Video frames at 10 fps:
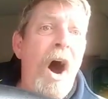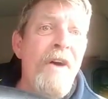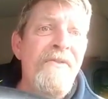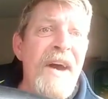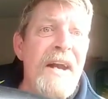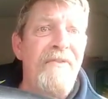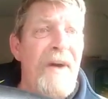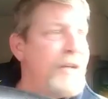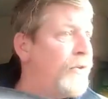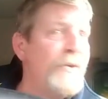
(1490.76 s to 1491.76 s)

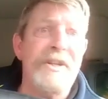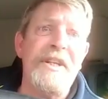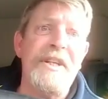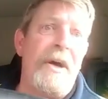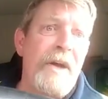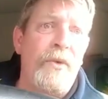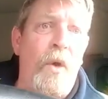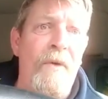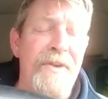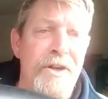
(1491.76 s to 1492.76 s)
unverified counts to
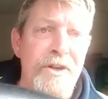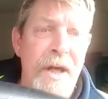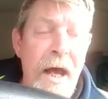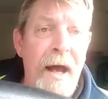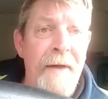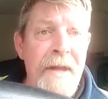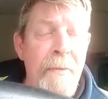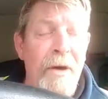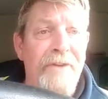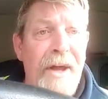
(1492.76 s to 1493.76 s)
electoral officers, and
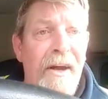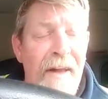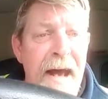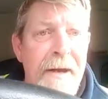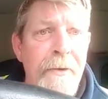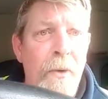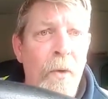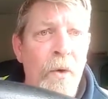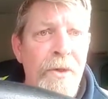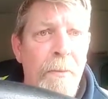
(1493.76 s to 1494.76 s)
they were declaring
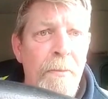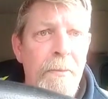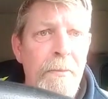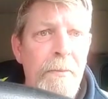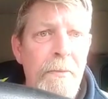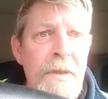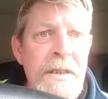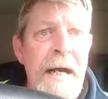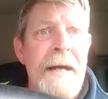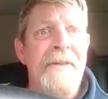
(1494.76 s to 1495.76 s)
on them.
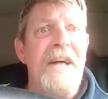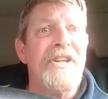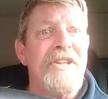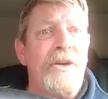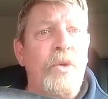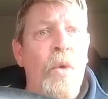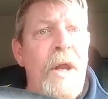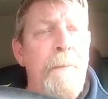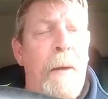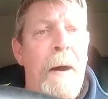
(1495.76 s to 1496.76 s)
This is a
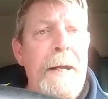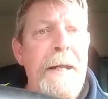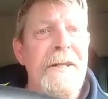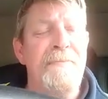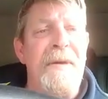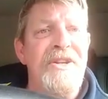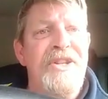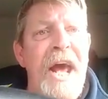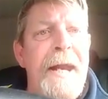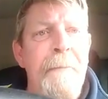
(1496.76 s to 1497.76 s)
Tory party that's been
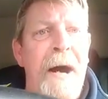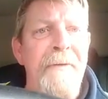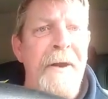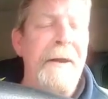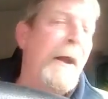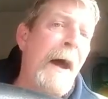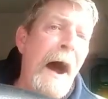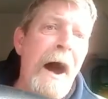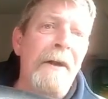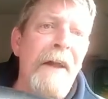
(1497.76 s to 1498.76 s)
gerrymandering
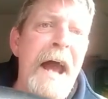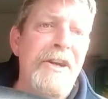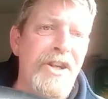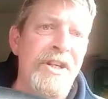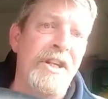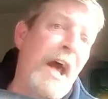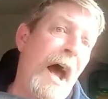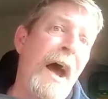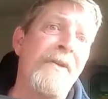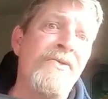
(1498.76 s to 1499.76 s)
elections
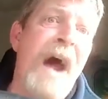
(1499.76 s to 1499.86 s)
and